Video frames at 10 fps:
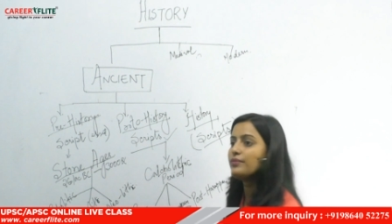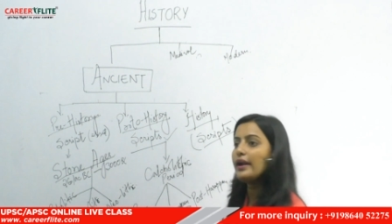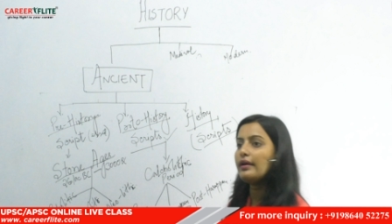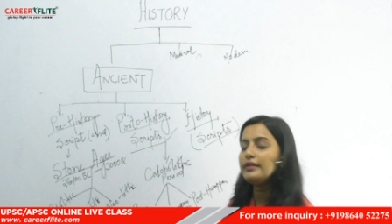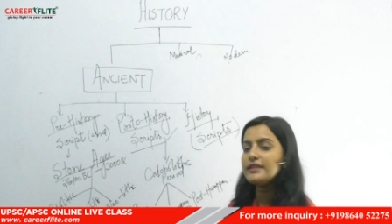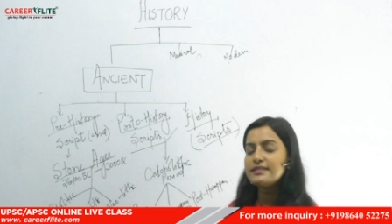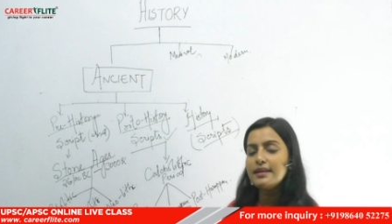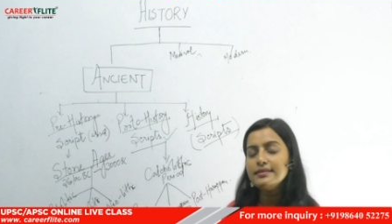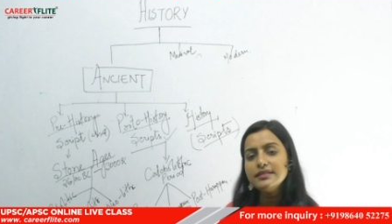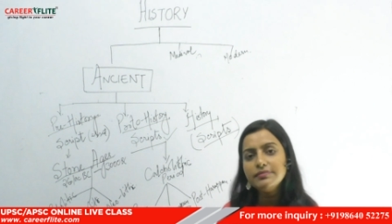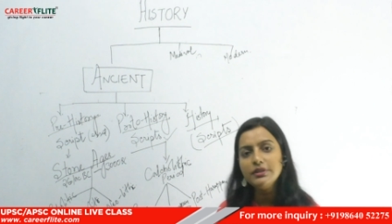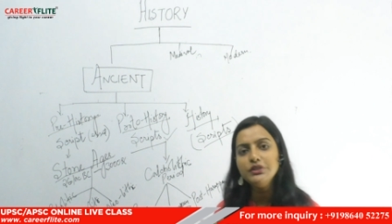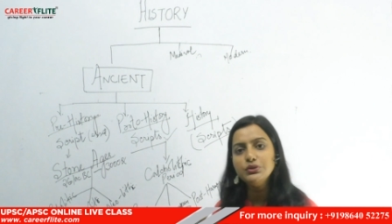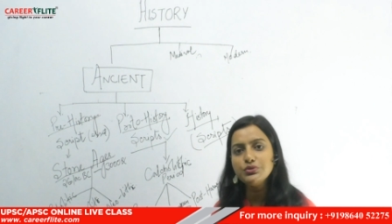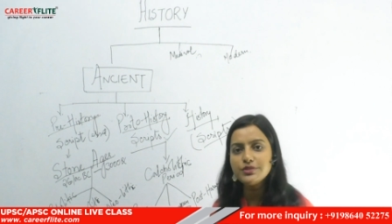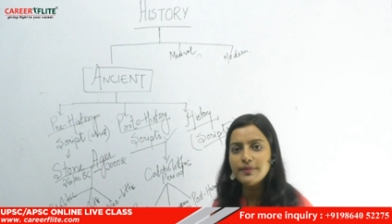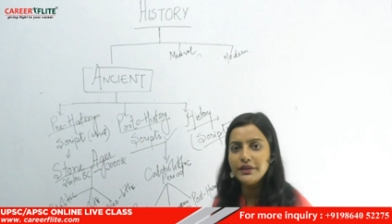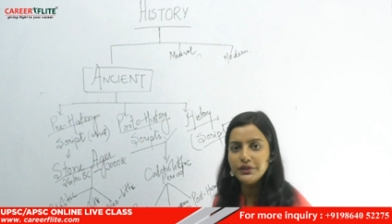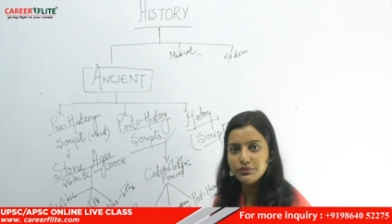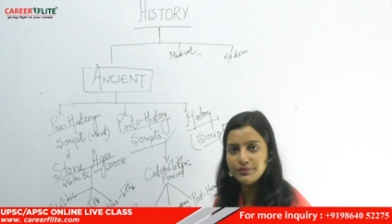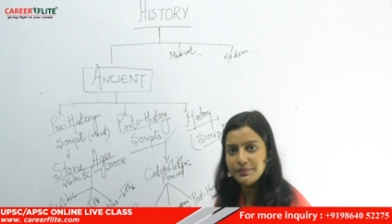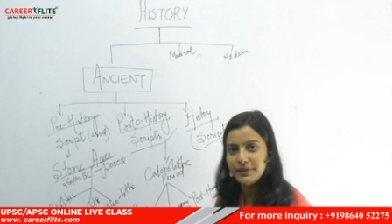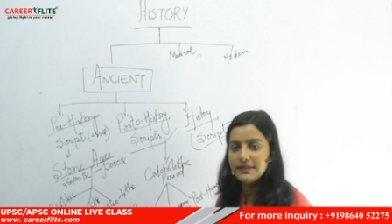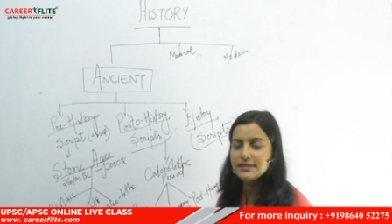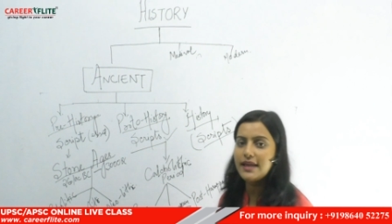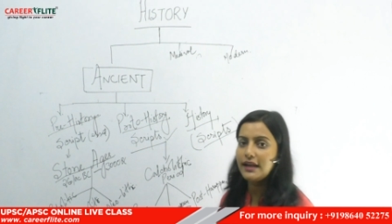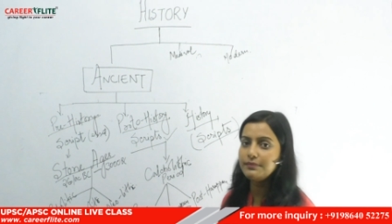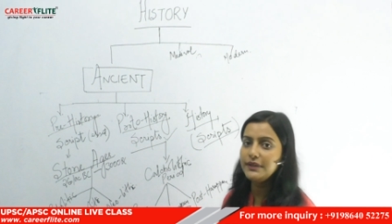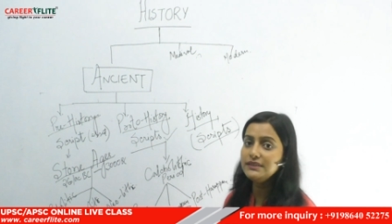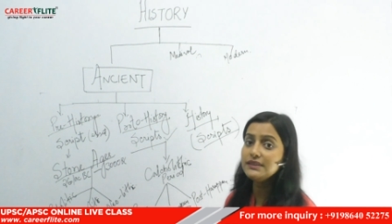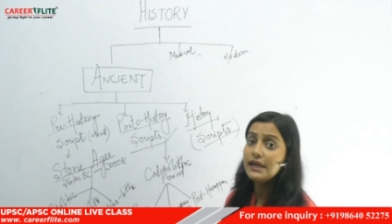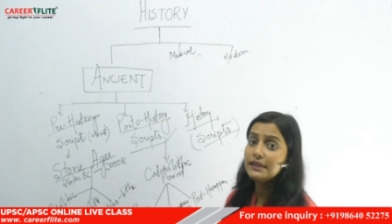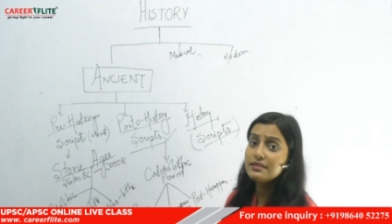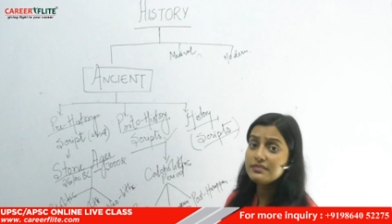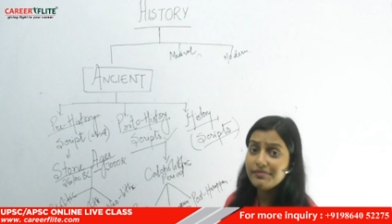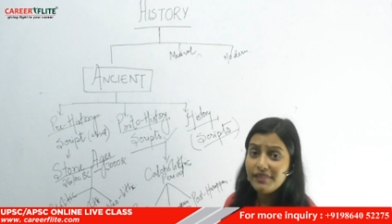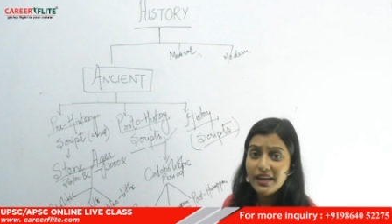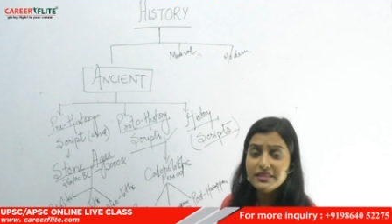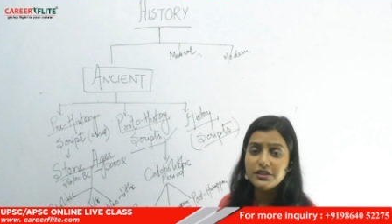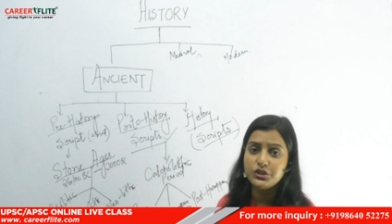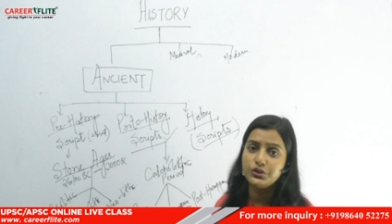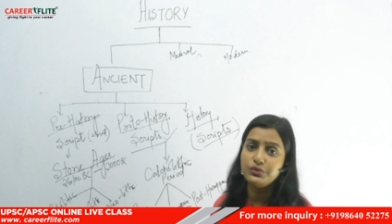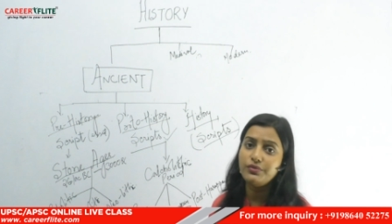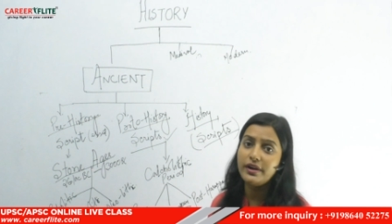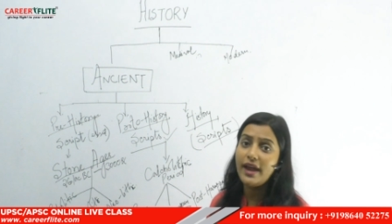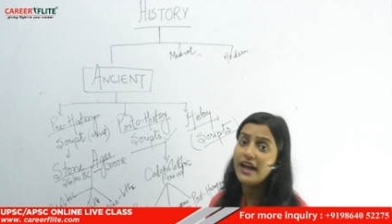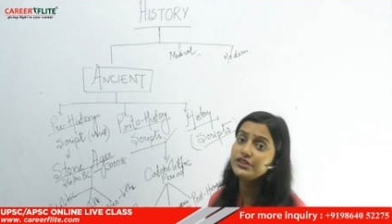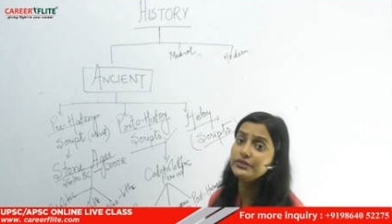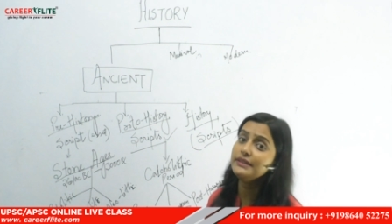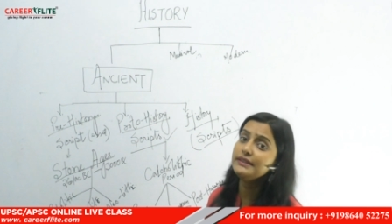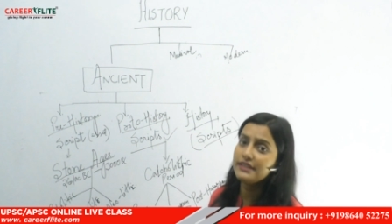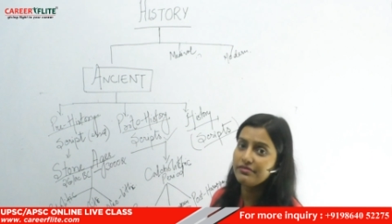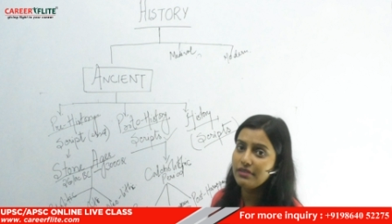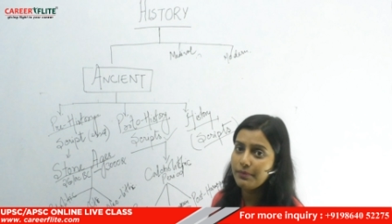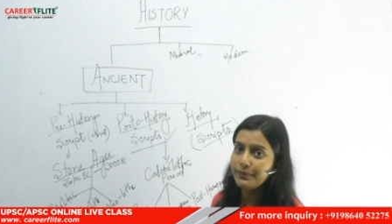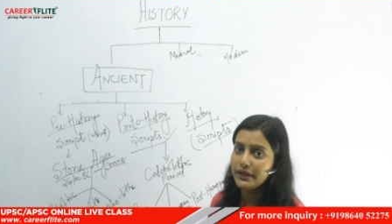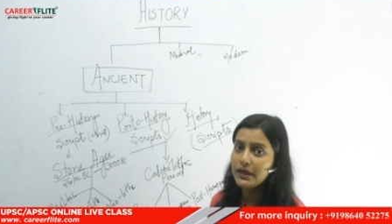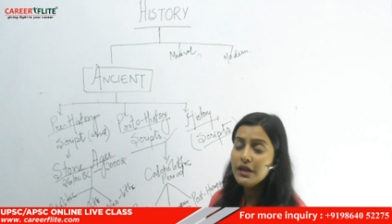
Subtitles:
were extensively used by human beings, that means the civilization were actually developing.